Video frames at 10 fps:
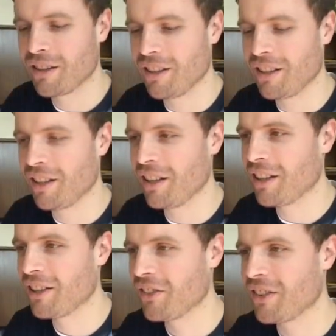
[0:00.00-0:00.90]

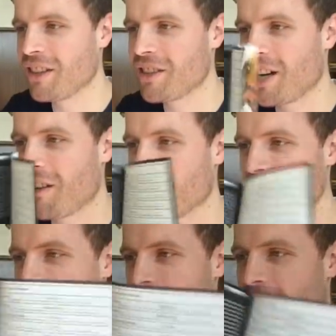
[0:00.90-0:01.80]
than this
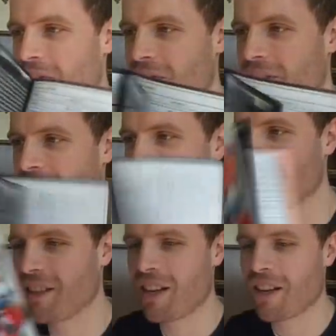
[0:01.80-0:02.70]
current gen.
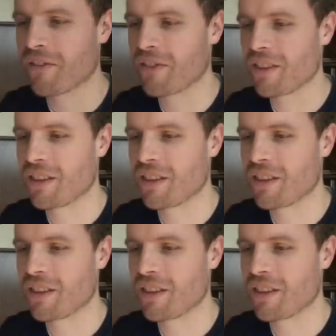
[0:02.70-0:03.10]
Look at that.